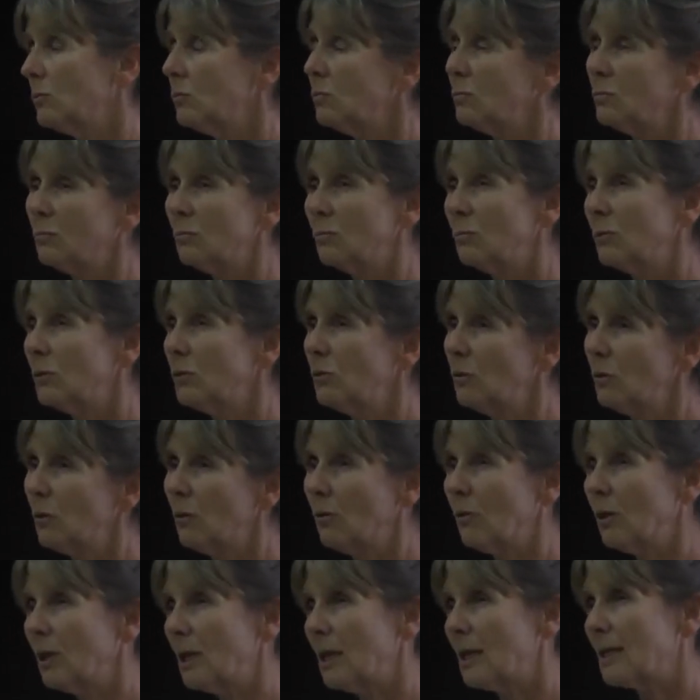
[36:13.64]
you know, the
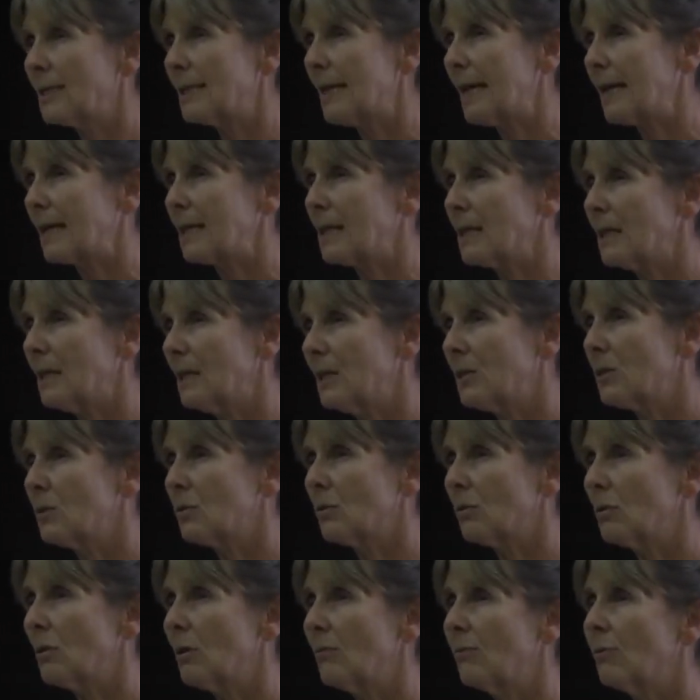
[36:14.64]
exact history of
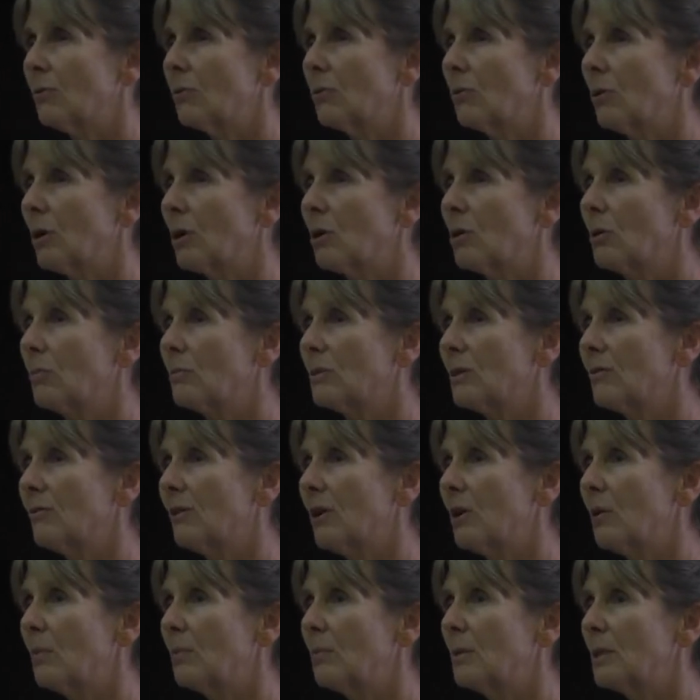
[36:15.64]
the curriculum
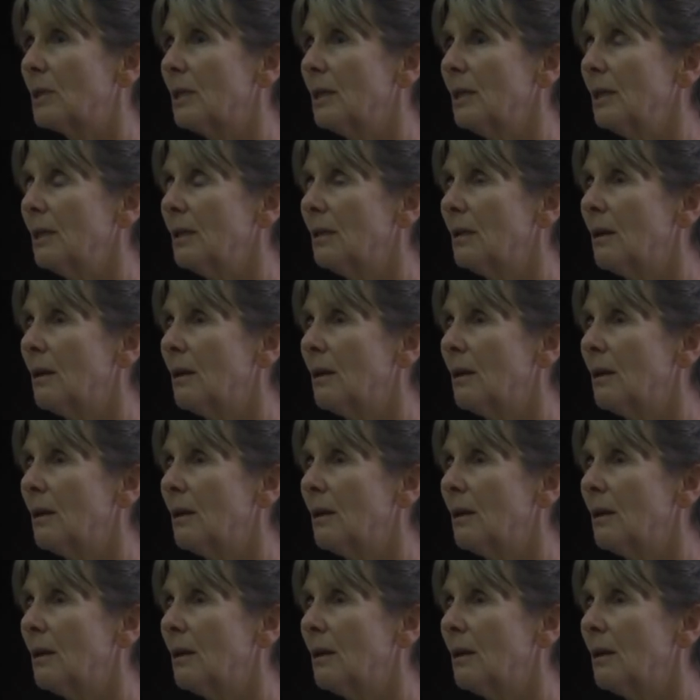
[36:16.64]
development here,